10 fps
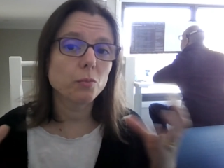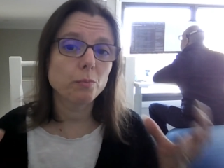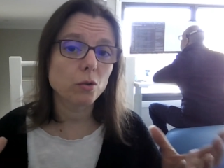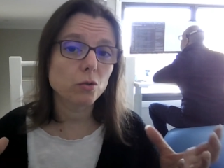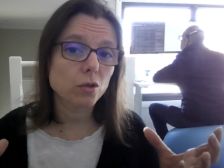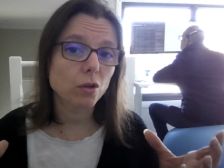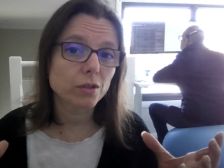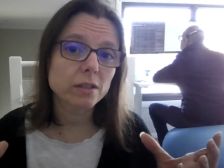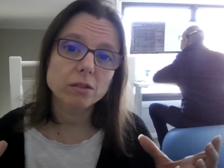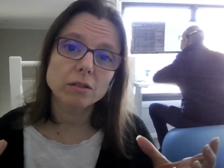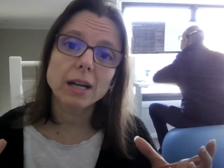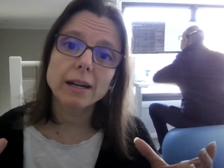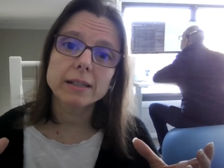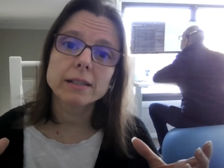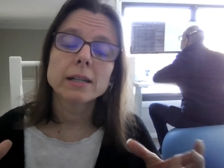post content
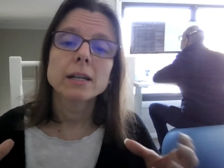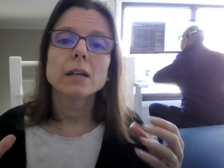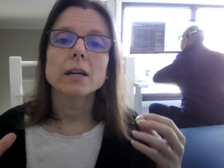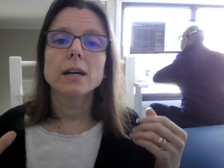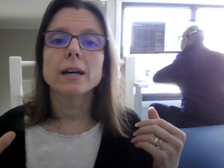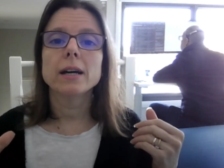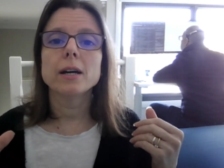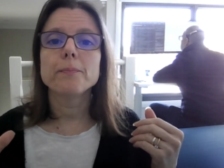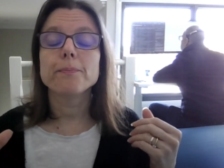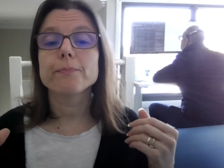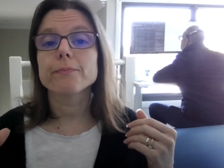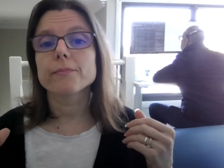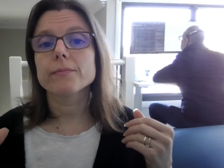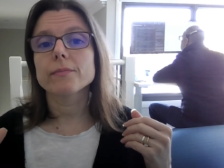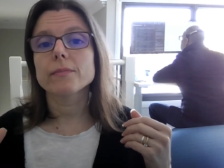online? How
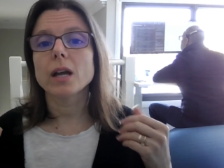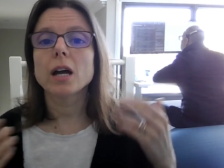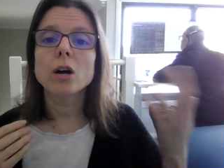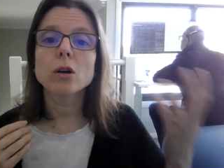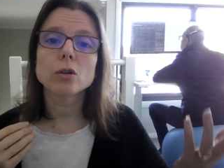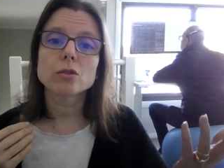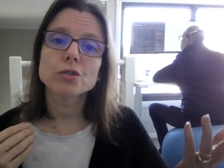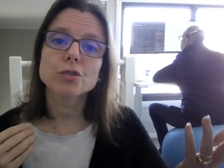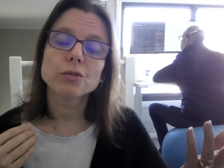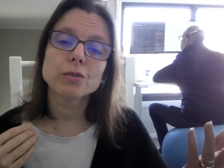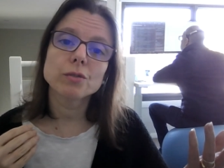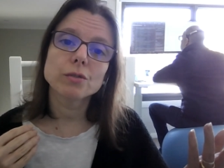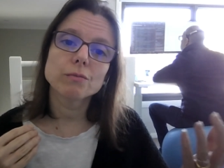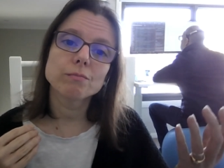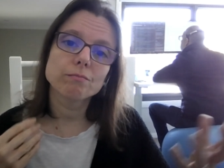long should
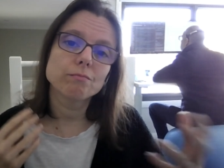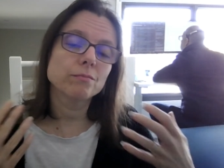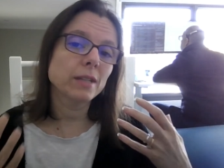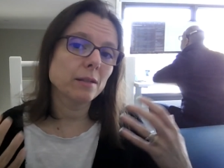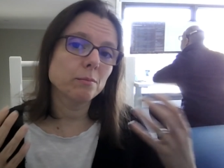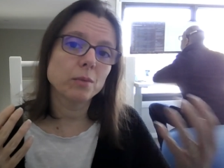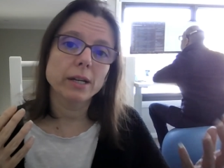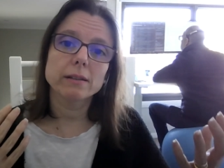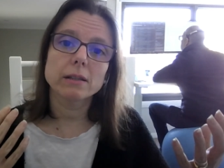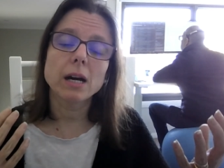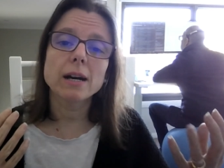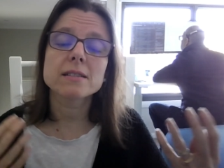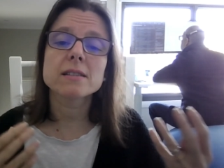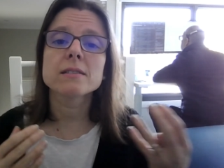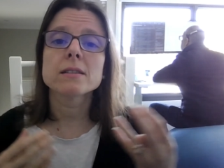that break
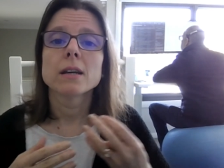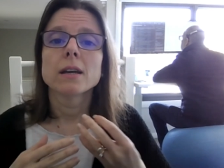last?